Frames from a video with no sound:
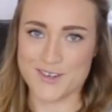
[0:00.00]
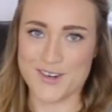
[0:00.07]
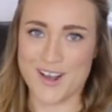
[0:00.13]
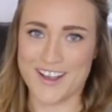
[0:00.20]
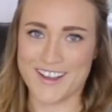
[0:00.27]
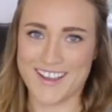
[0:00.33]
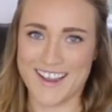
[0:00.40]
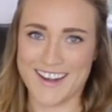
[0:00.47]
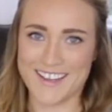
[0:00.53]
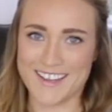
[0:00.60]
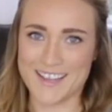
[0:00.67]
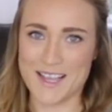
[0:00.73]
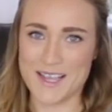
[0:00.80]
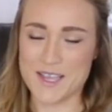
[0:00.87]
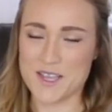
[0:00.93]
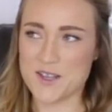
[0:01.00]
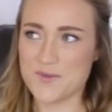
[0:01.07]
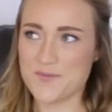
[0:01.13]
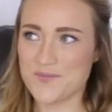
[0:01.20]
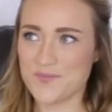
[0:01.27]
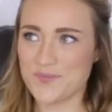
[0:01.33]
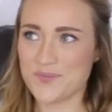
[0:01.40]
You're not getting like
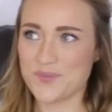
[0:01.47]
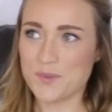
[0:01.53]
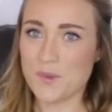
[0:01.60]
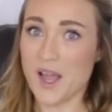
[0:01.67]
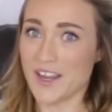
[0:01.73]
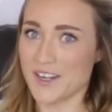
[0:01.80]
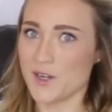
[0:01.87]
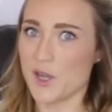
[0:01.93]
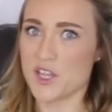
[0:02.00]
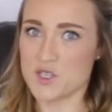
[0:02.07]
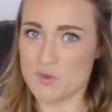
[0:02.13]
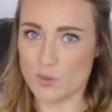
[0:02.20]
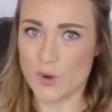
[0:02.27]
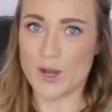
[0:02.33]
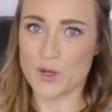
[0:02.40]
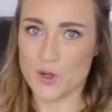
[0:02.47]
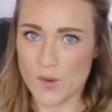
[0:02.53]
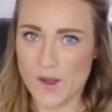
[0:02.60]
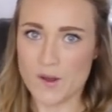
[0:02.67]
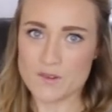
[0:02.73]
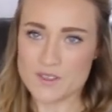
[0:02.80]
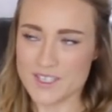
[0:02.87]
a nice brand new
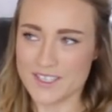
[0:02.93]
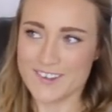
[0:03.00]
house.